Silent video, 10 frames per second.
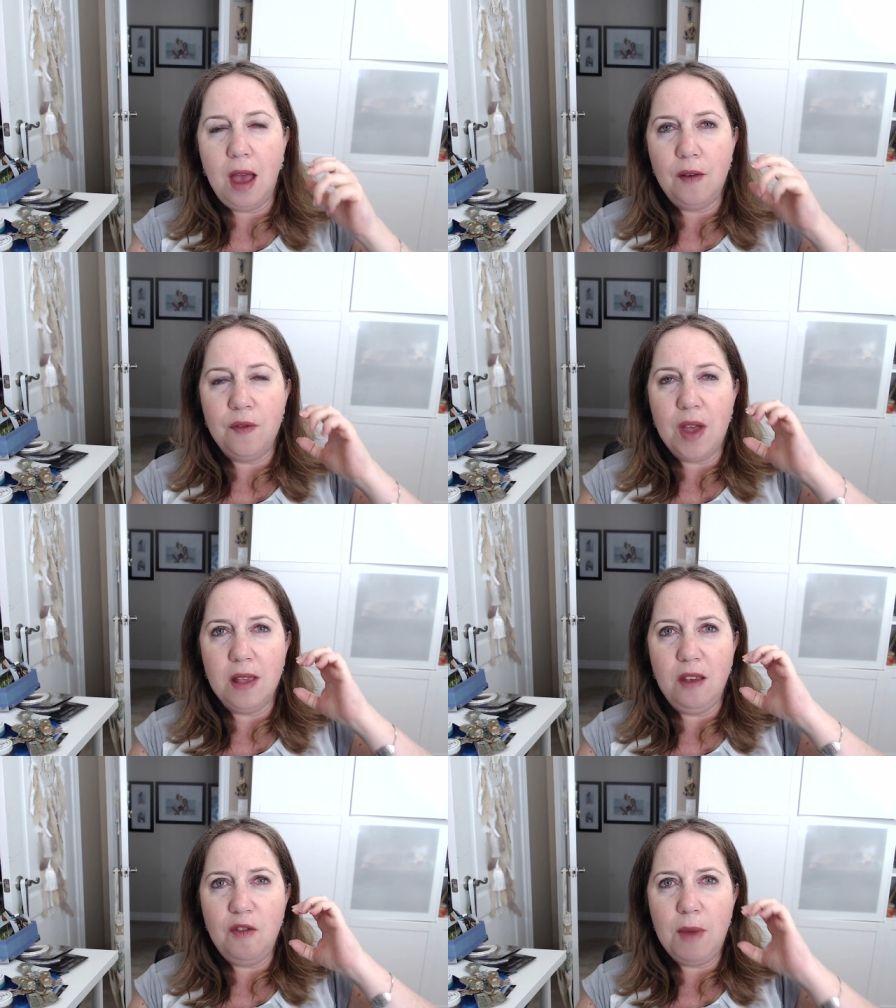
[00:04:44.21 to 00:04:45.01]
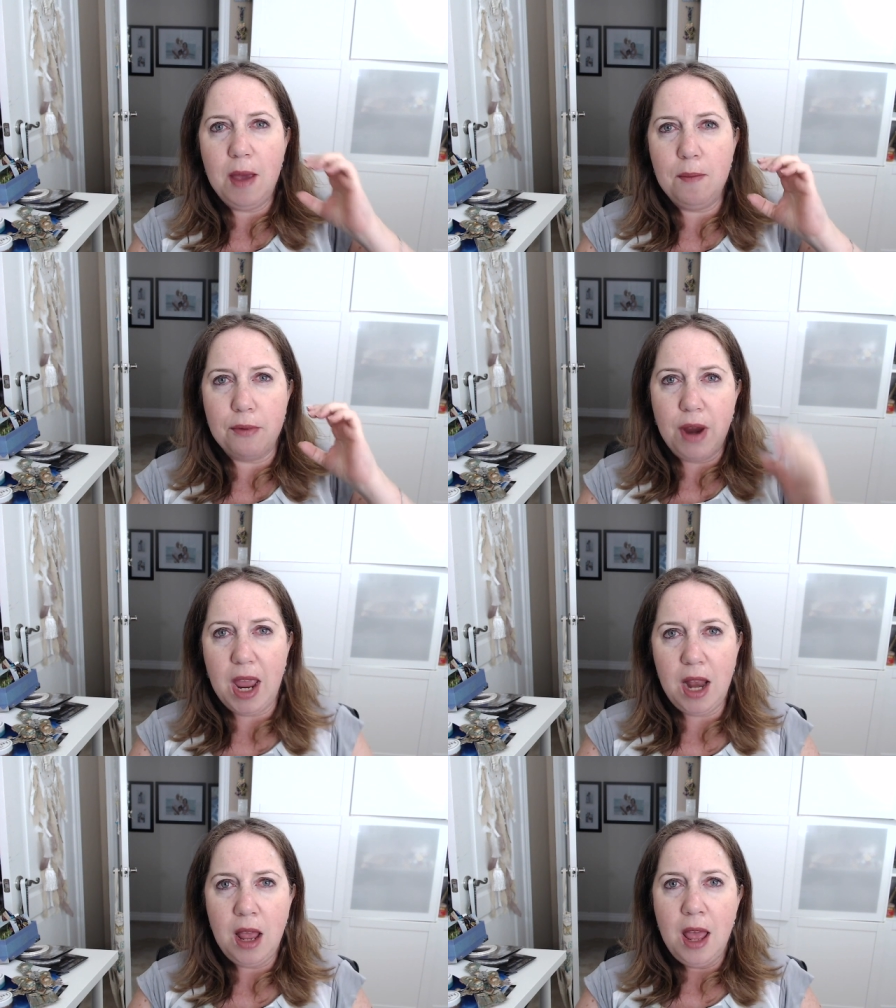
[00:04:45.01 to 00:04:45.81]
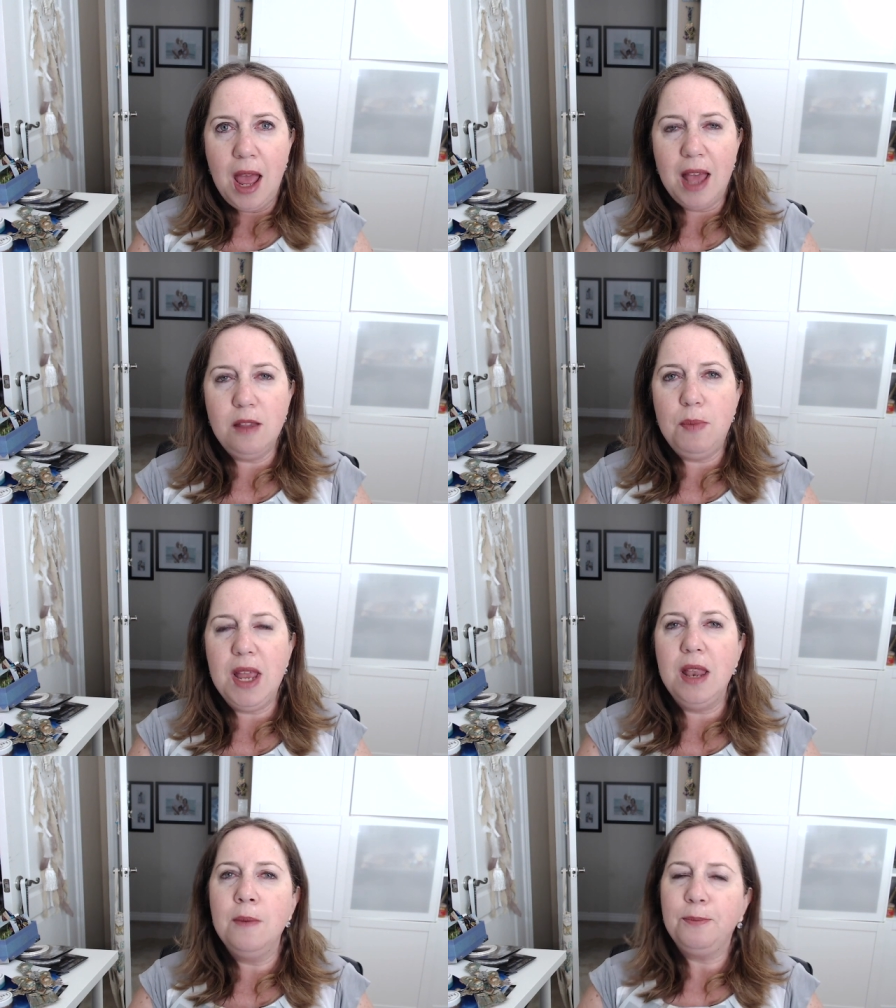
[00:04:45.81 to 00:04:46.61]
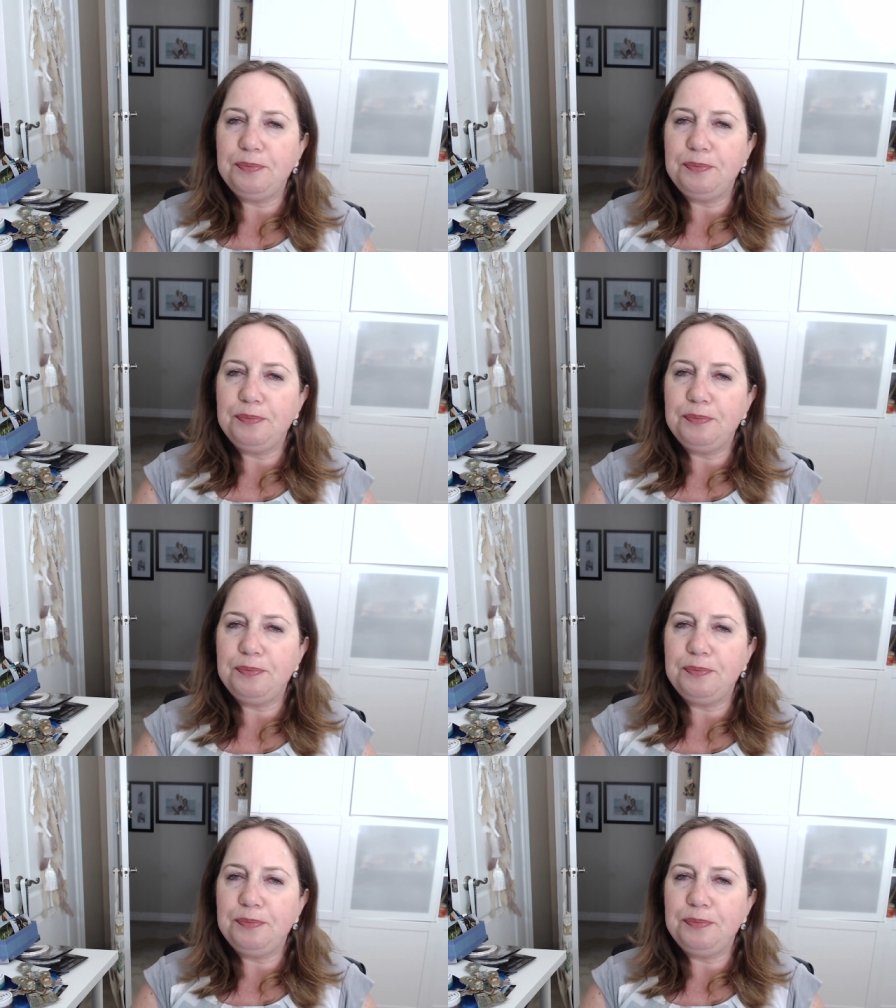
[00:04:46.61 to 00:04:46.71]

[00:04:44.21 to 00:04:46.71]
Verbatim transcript: as if my brain has been